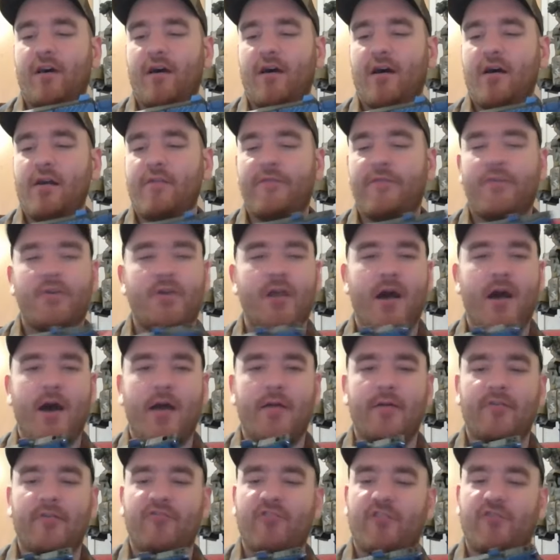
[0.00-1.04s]
if you're
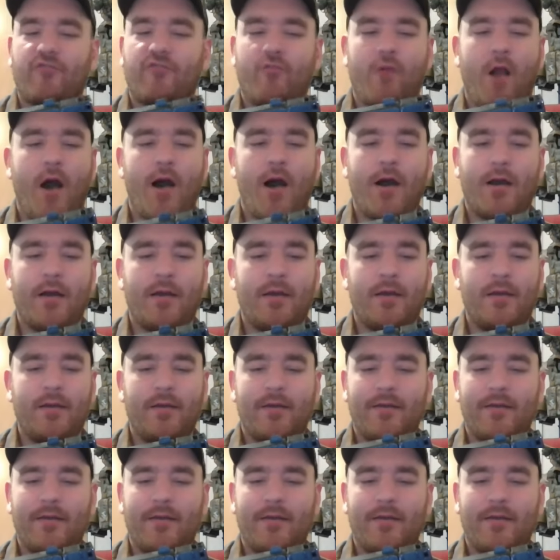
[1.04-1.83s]
not, you're just wrong.